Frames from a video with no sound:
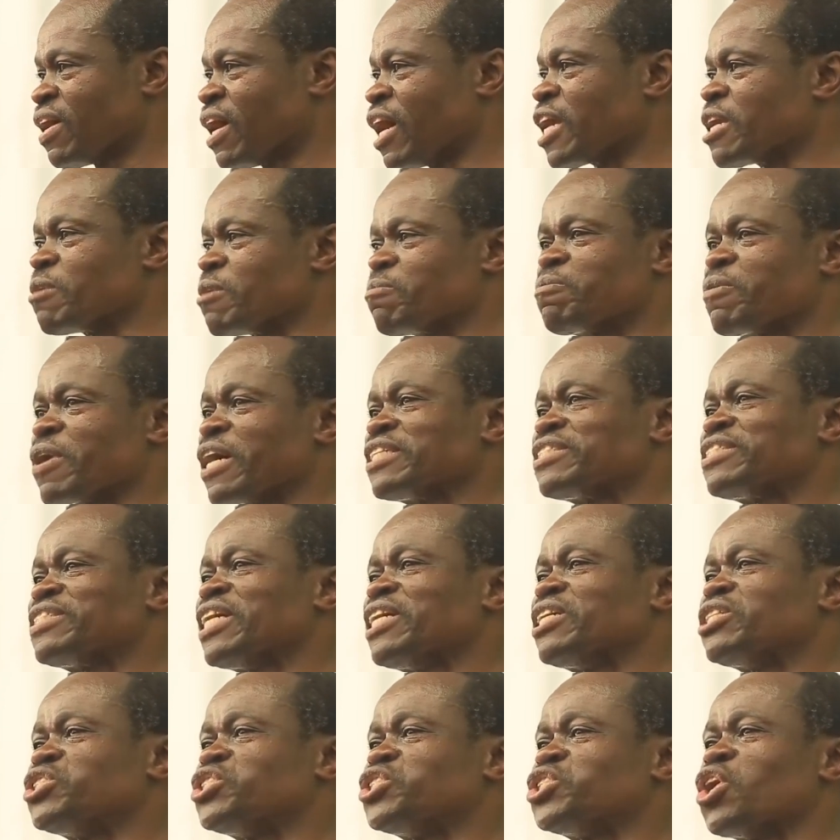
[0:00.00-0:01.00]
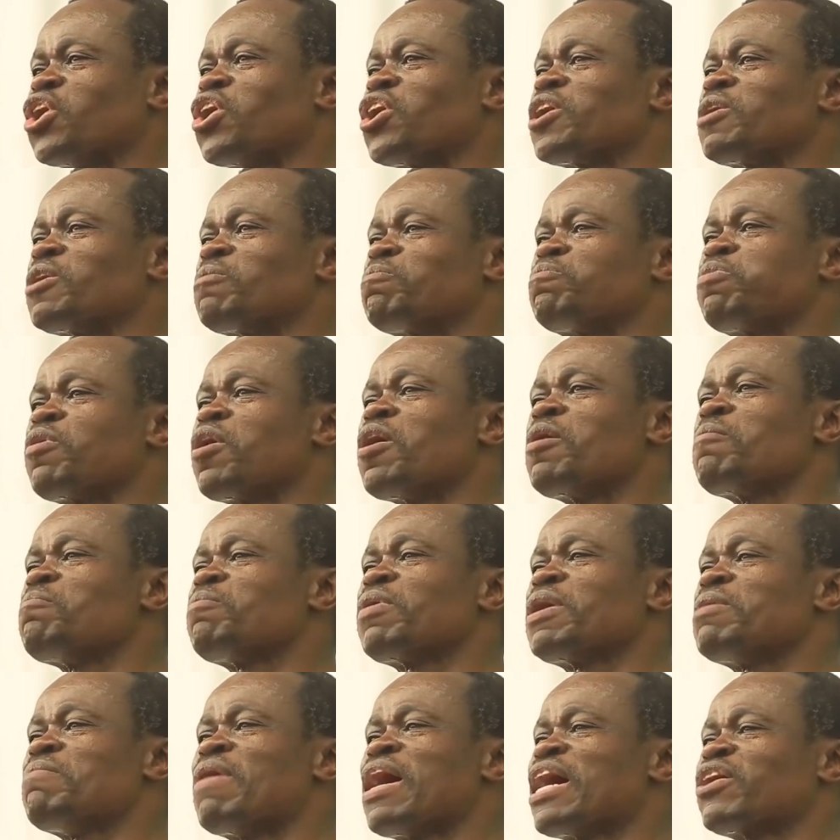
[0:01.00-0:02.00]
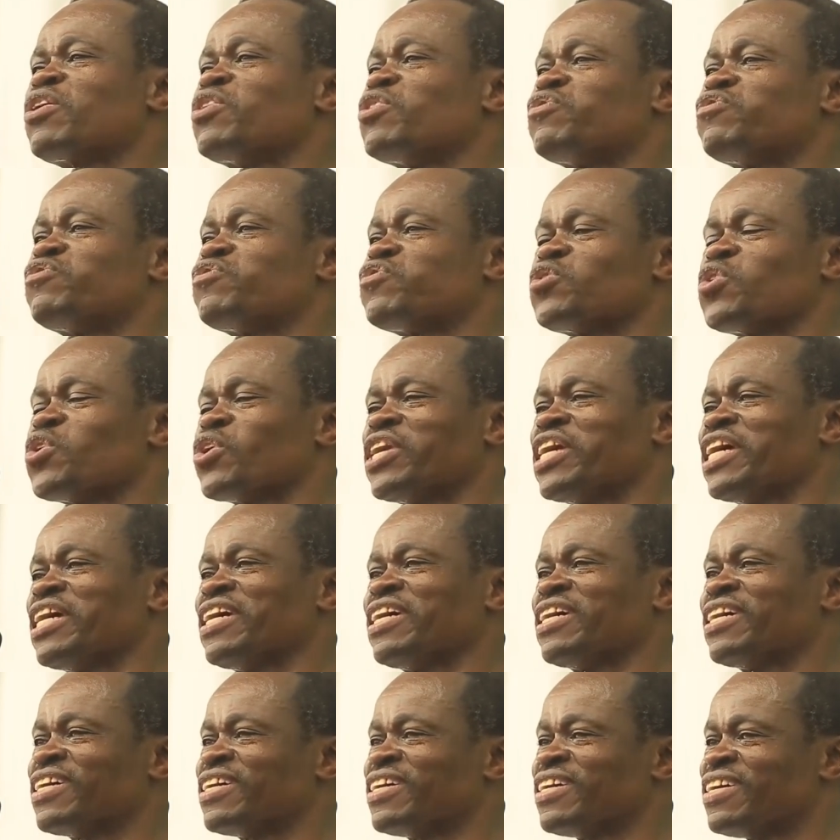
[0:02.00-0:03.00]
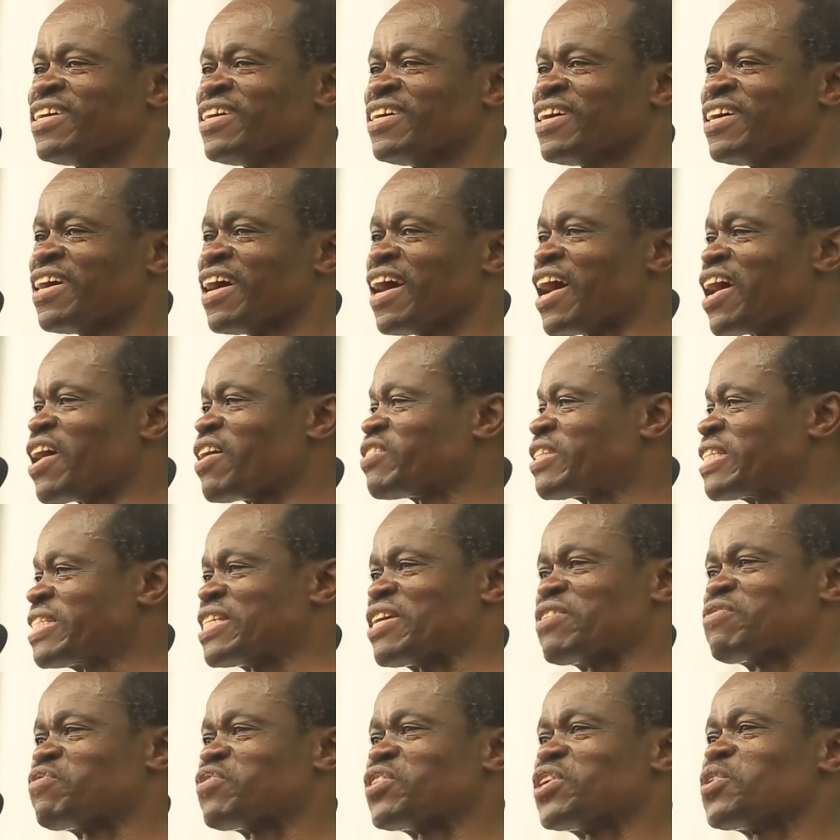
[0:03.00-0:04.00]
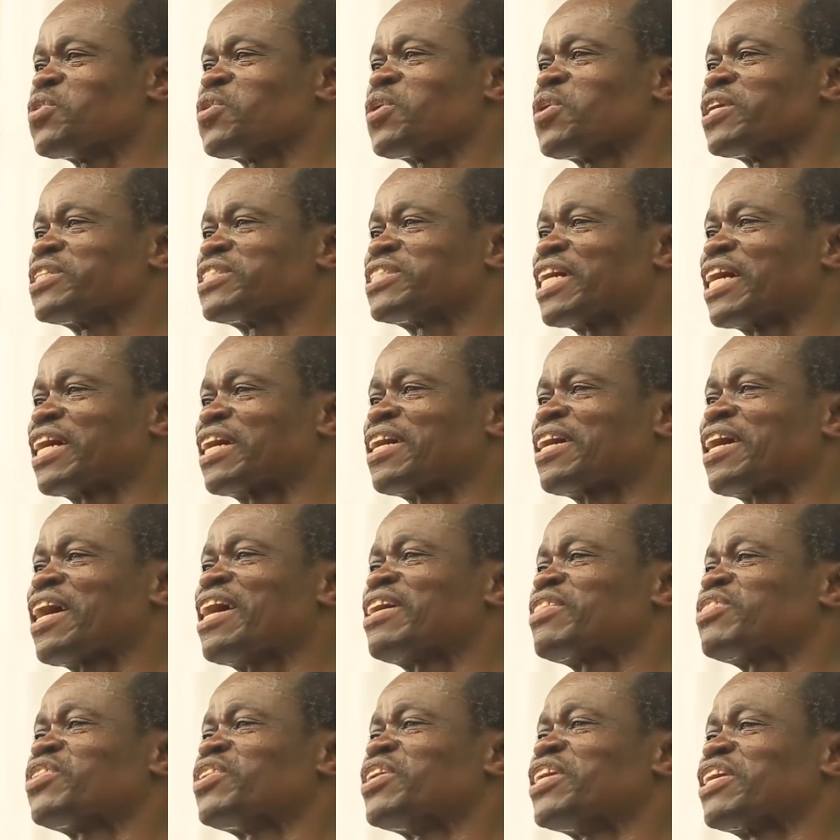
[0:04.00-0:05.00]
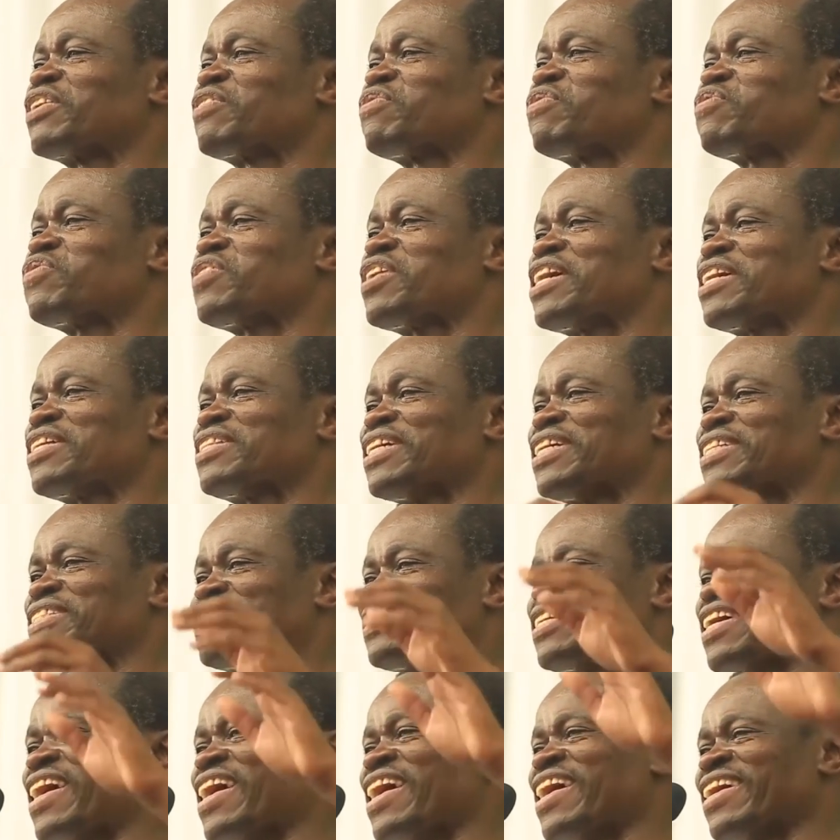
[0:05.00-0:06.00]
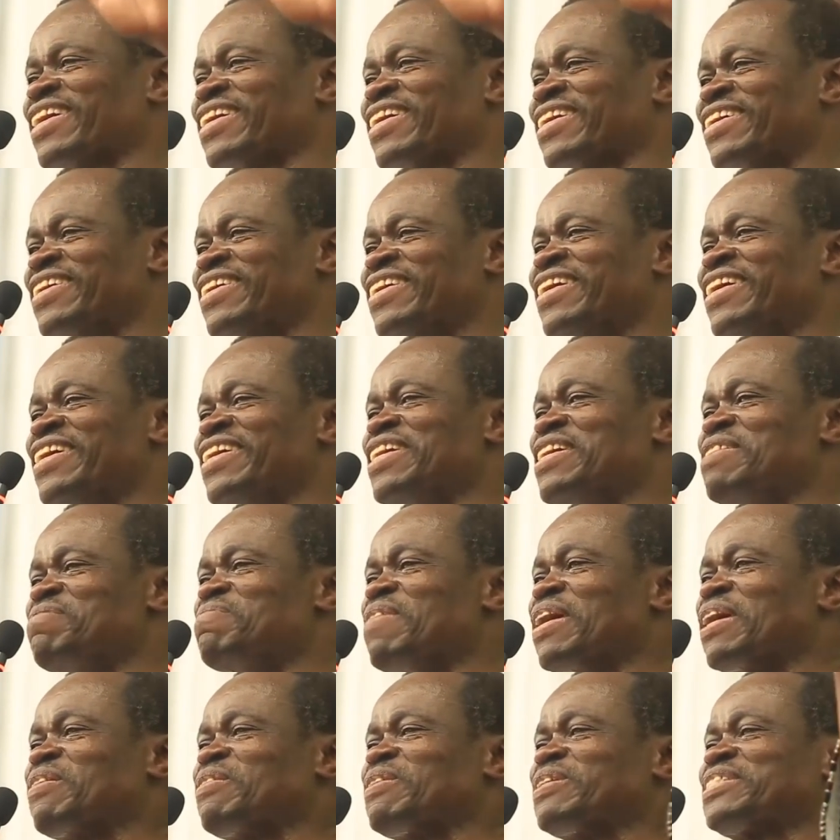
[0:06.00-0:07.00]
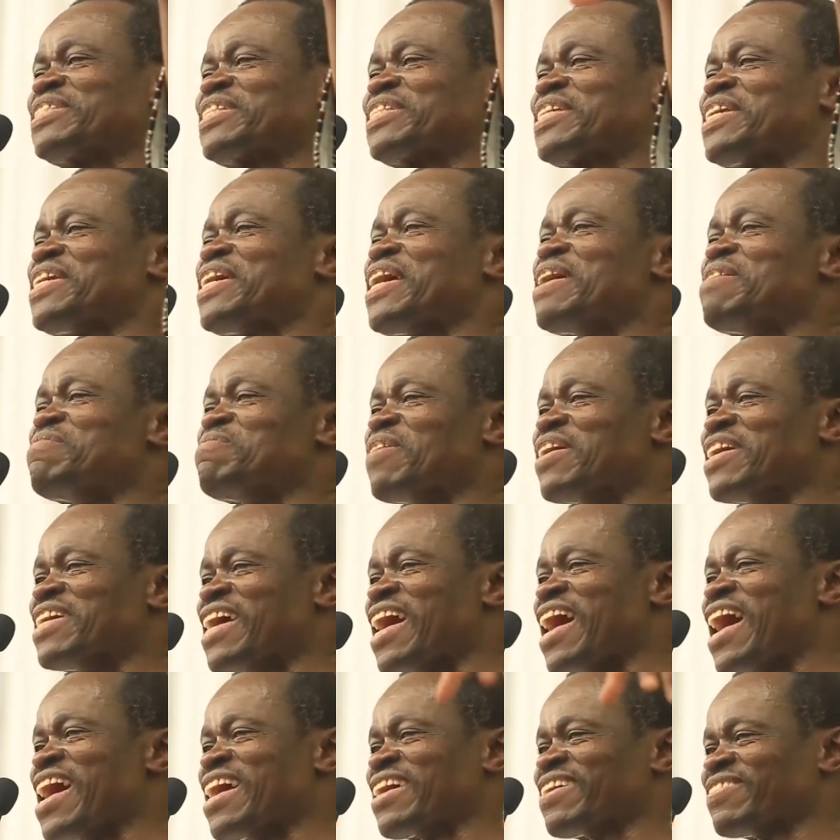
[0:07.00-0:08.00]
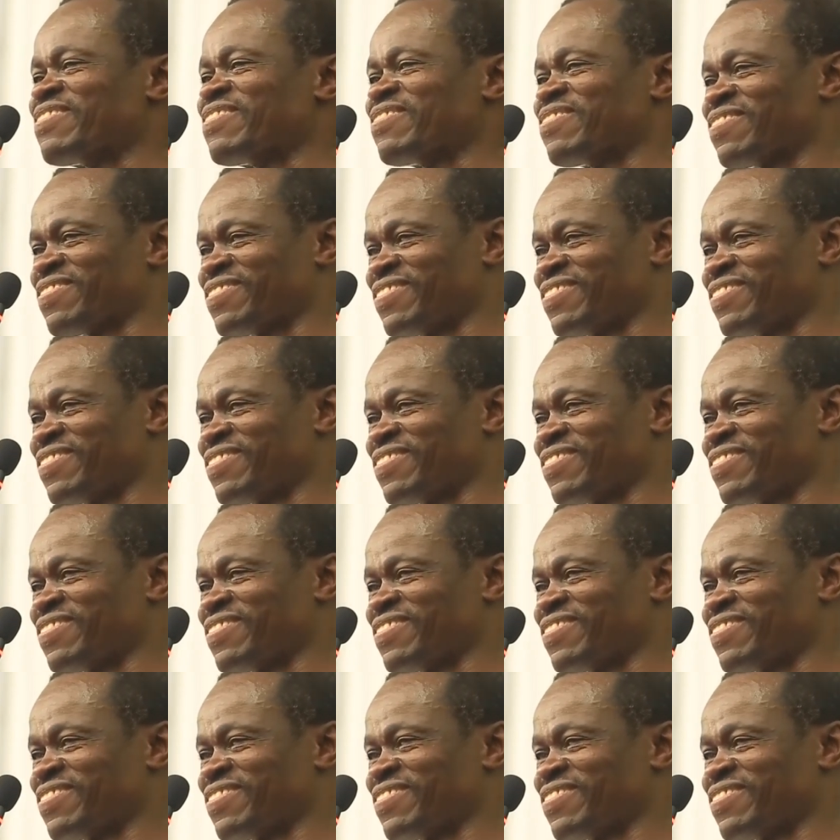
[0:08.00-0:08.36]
And President John Pombe Magufuli as if he was a Catholic father saying, nimekusikia mwanangu,